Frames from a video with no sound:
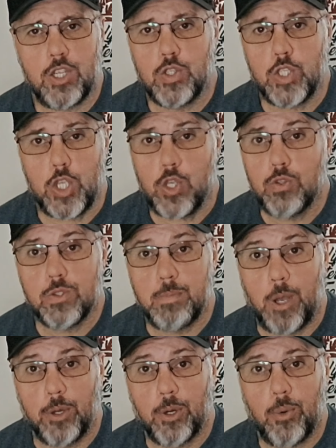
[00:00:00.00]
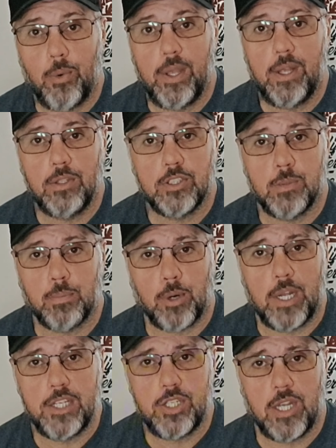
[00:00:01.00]
use used motor oil to
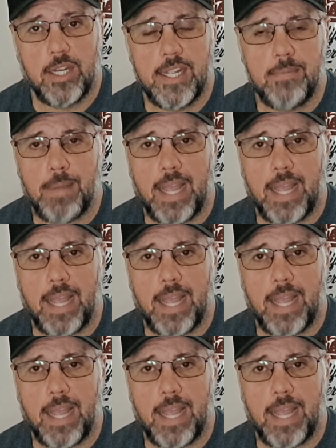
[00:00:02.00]
brush on it.